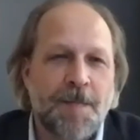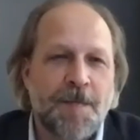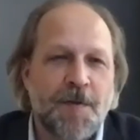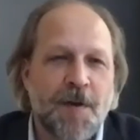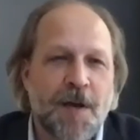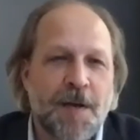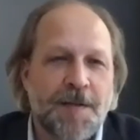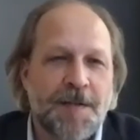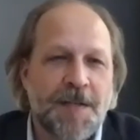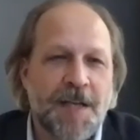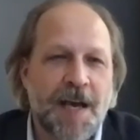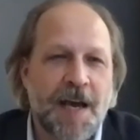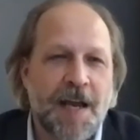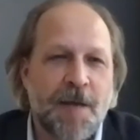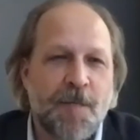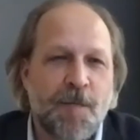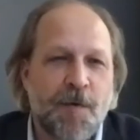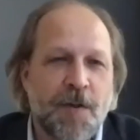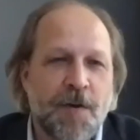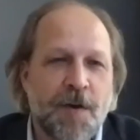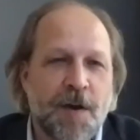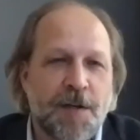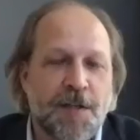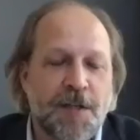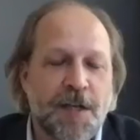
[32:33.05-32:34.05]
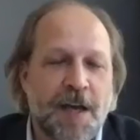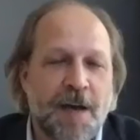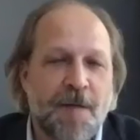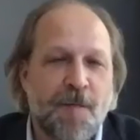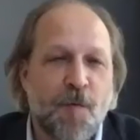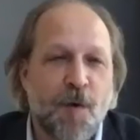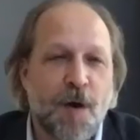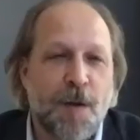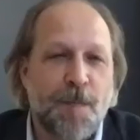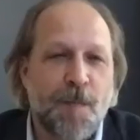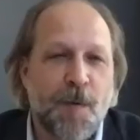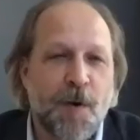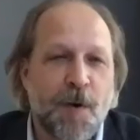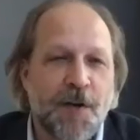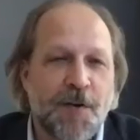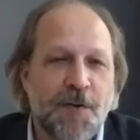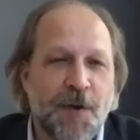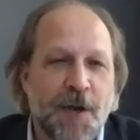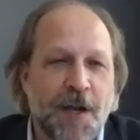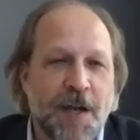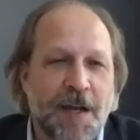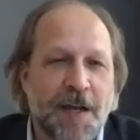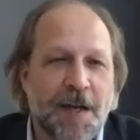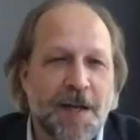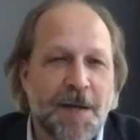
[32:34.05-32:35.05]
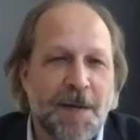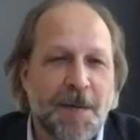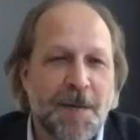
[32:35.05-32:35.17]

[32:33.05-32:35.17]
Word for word: deciding whether I should have one more drink.